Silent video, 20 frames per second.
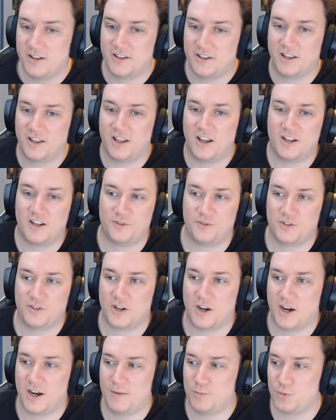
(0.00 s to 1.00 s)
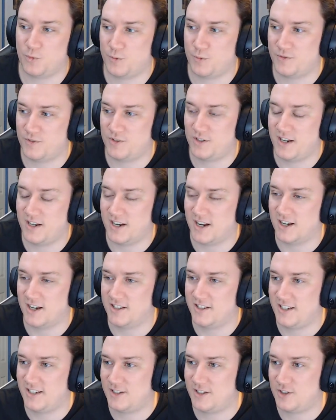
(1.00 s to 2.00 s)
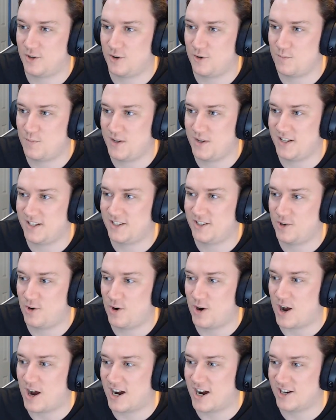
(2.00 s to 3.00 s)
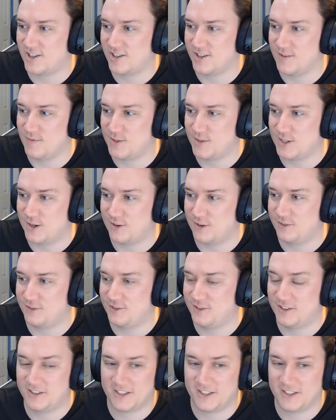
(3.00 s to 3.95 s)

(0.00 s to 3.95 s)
The last times we've seen Huts, he's been so hard on himself.